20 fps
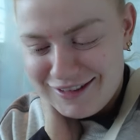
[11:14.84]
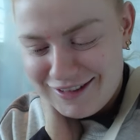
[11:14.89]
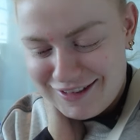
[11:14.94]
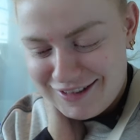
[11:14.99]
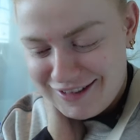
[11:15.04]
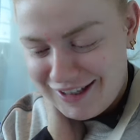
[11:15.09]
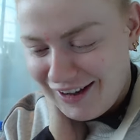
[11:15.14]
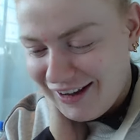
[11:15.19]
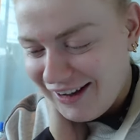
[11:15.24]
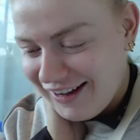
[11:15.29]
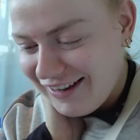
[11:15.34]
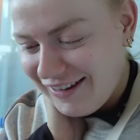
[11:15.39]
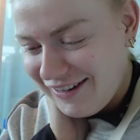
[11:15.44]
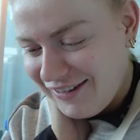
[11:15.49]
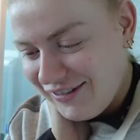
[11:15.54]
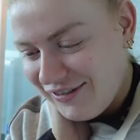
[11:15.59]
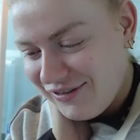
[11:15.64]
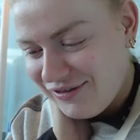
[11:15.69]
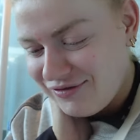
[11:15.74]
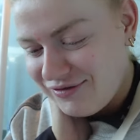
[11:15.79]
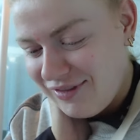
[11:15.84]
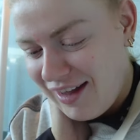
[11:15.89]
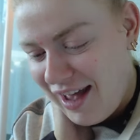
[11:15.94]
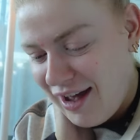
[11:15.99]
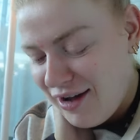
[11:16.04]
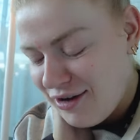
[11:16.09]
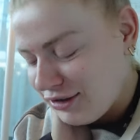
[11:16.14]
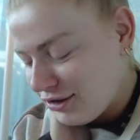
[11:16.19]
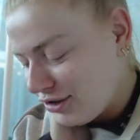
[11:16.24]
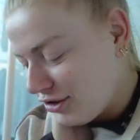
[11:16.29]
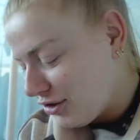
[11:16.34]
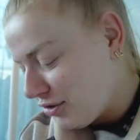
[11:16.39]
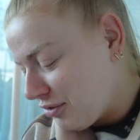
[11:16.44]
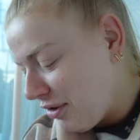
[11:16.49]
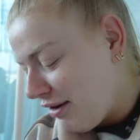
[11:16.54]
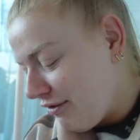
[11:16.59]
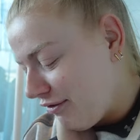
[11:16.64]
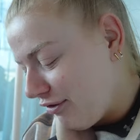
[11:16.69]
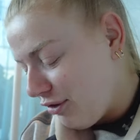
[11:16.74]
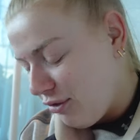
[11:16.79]
So, Alice just
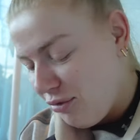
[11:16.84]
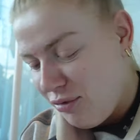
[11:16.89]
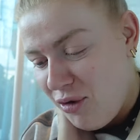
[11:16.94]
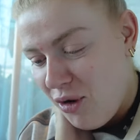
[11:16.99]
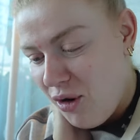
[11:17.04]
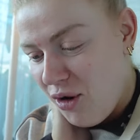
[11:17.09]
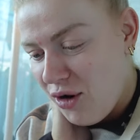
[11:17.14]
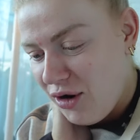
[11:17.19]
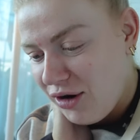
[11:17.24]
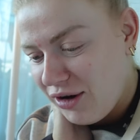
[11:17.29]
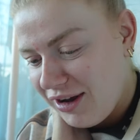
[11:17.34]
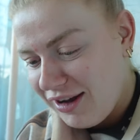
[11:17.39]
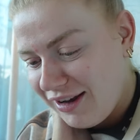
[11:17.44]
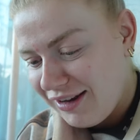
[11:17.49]
went for a walk